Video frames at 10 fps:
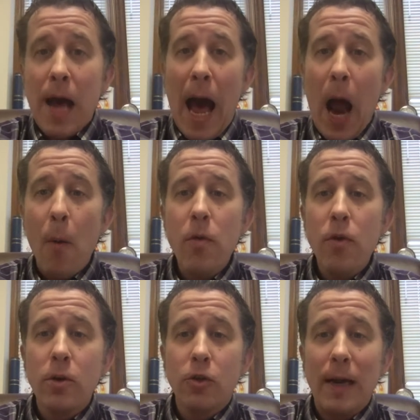How are
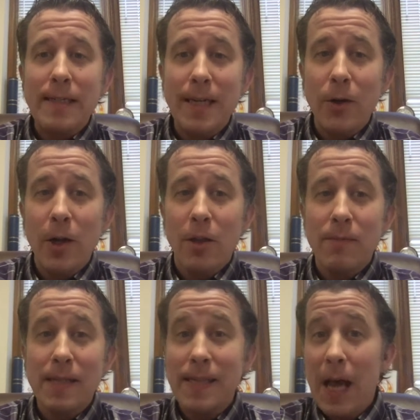those criteria
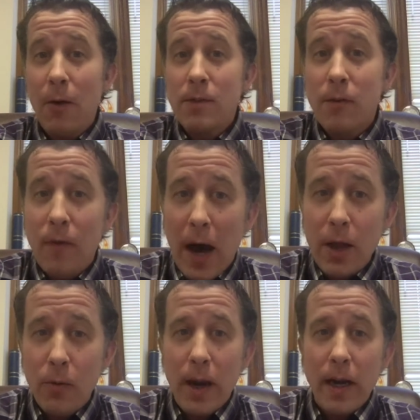themselves
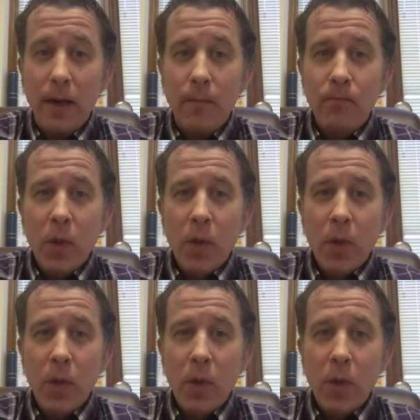evaluated?